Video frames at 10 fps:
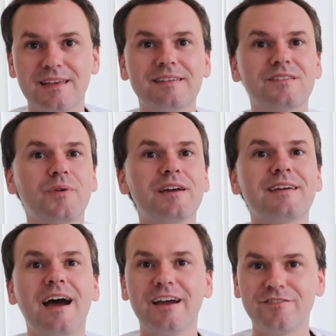it's a way
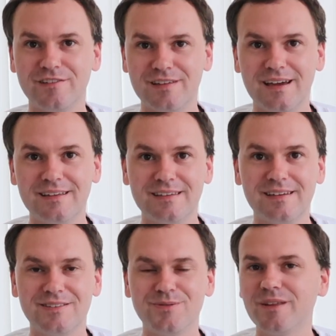to advertise
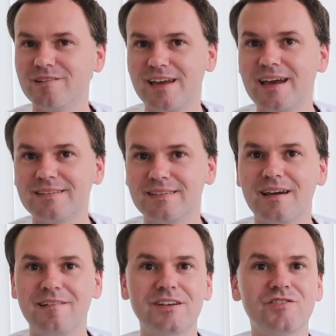it to other guests that
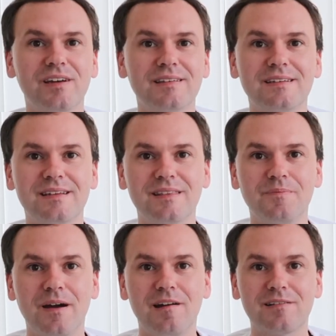are interested in the
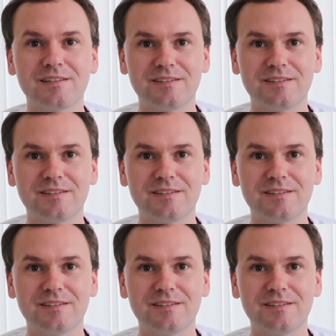parks.